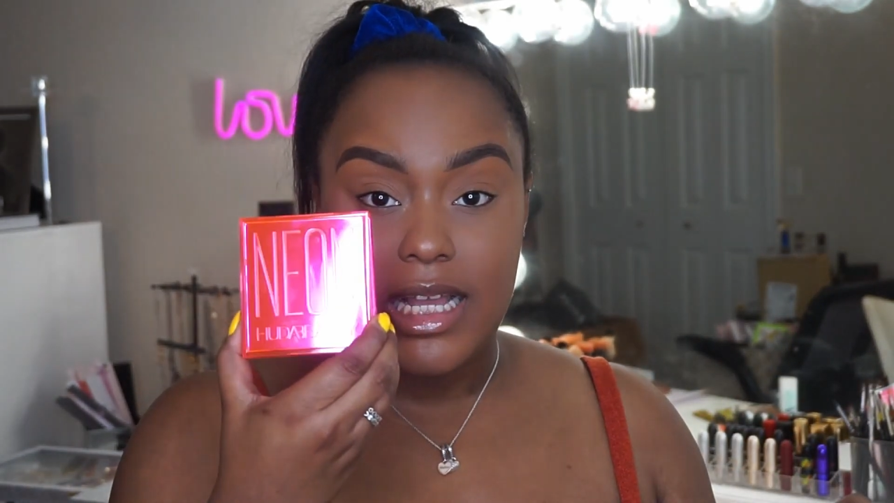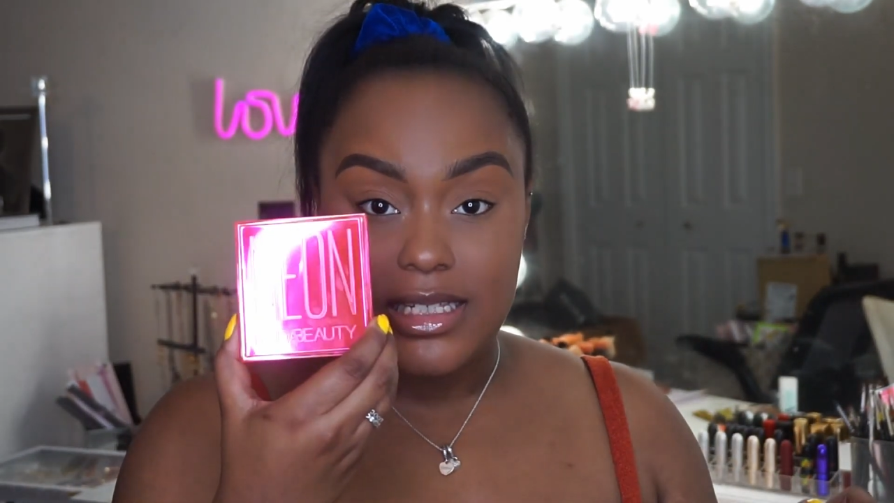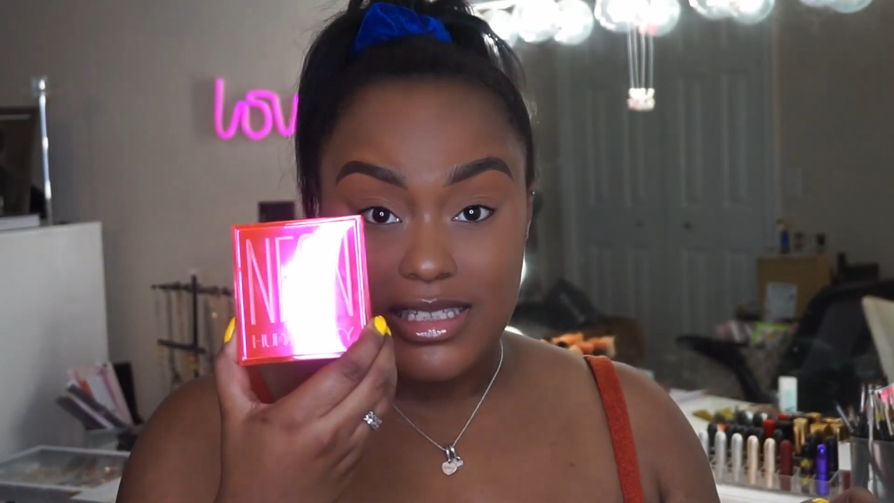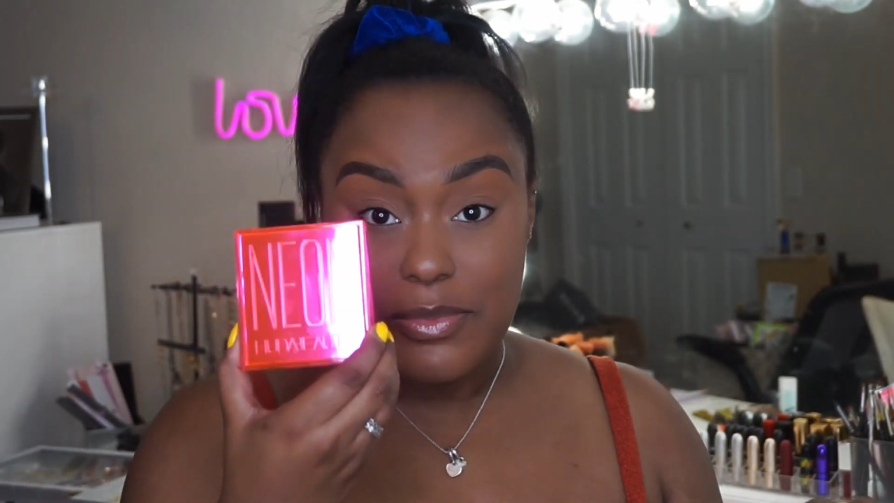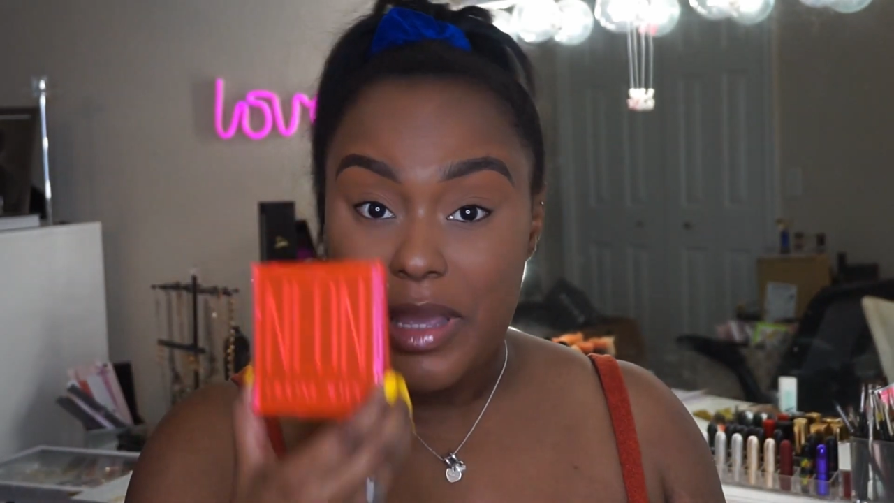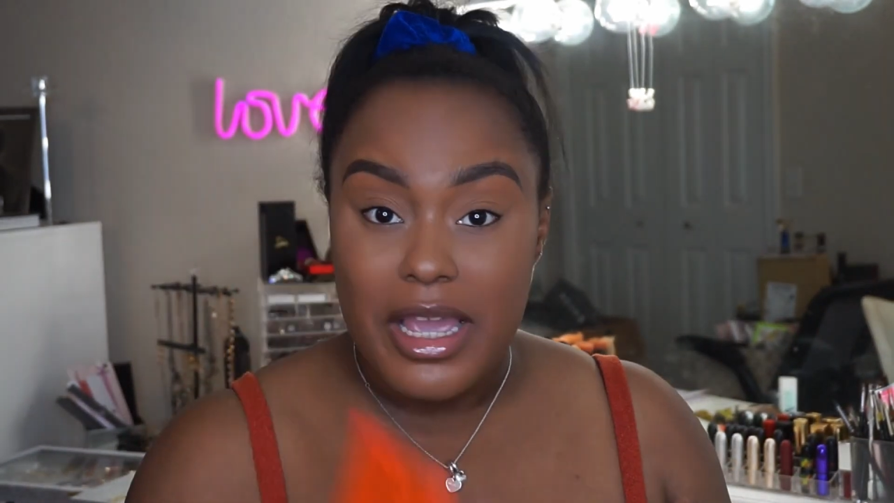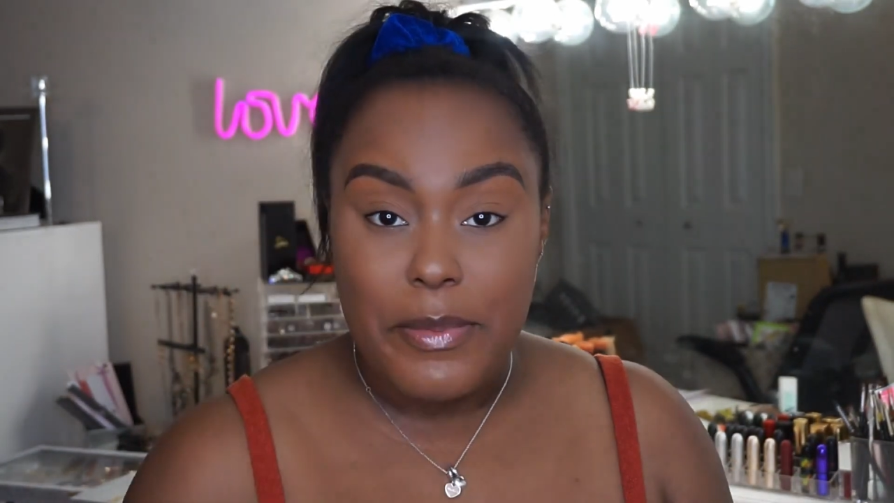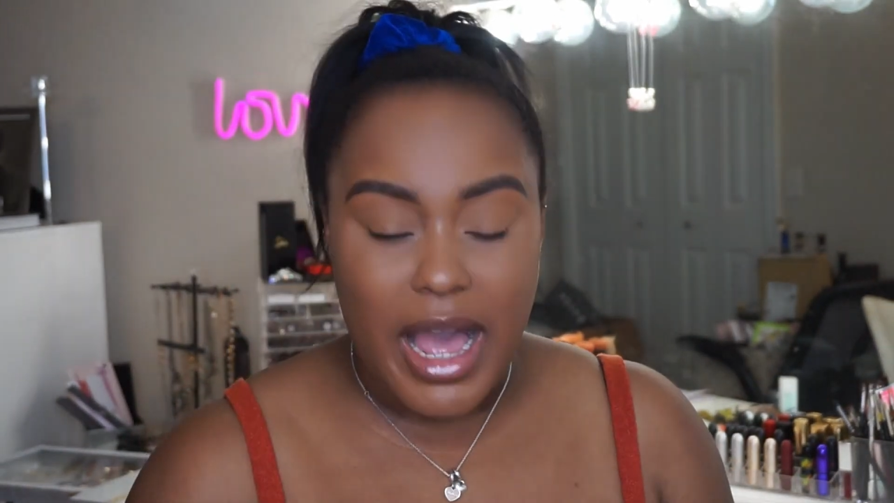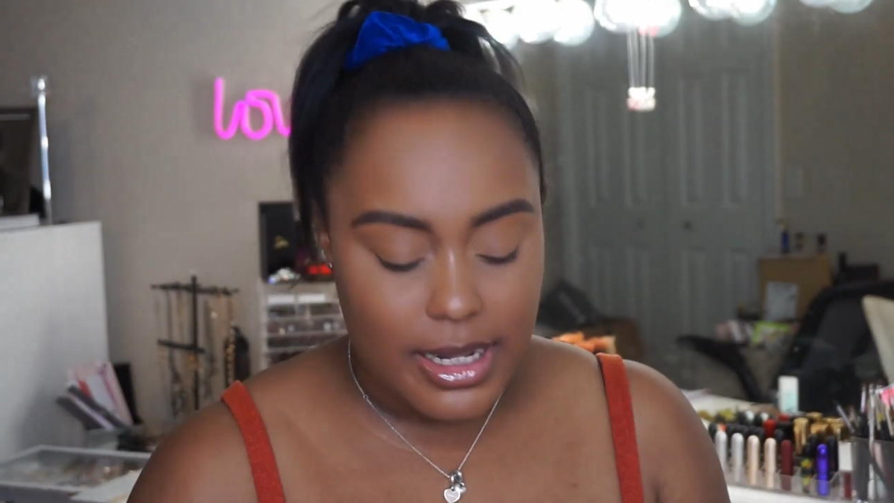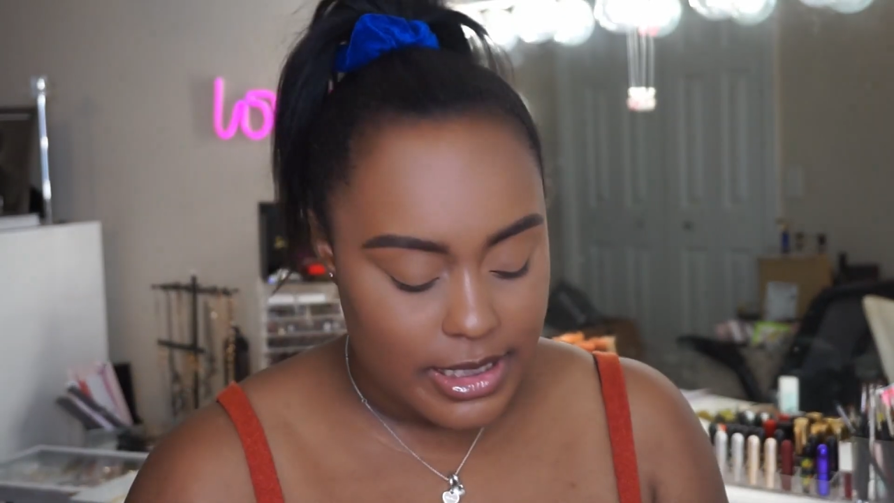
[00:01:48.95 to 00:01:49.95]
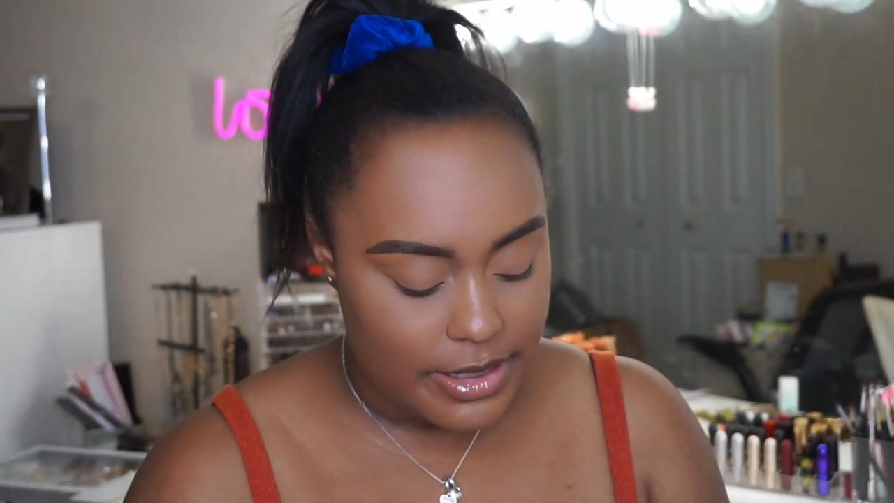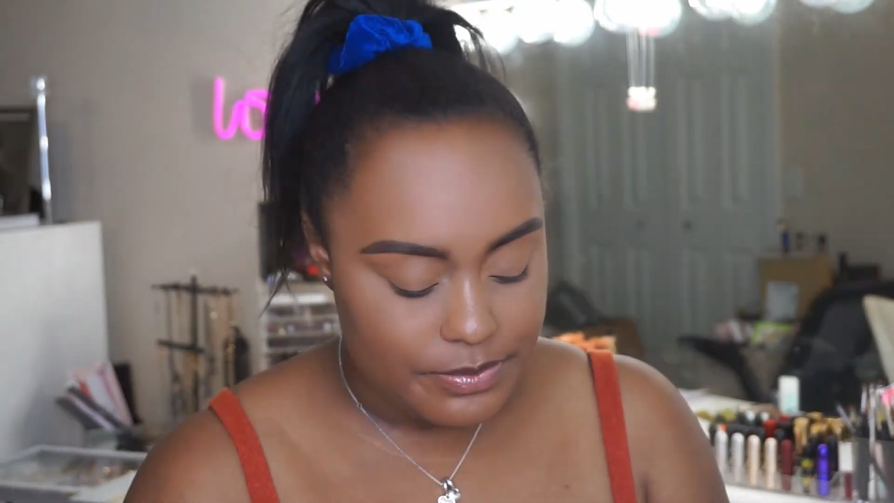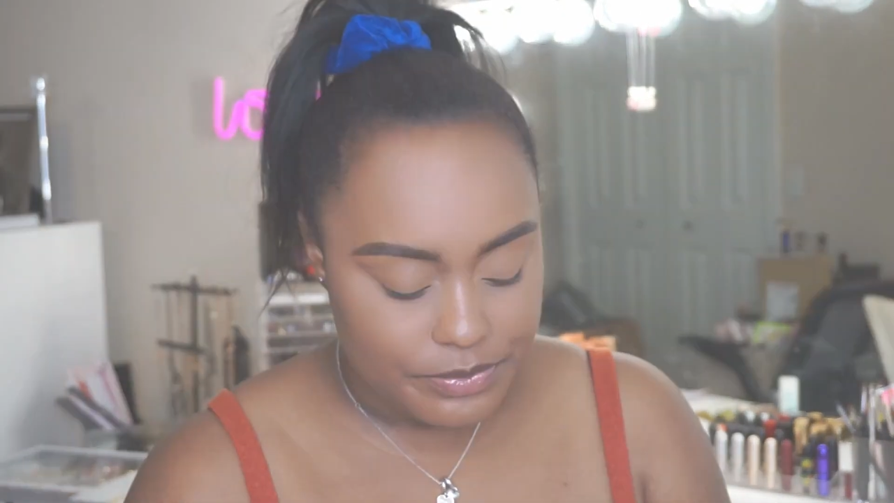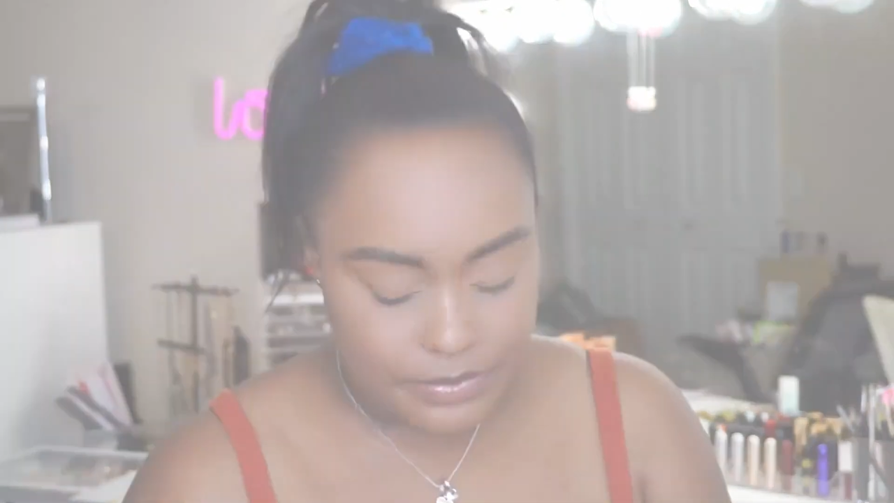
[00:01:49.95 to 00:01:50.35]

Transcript: as the pink palette.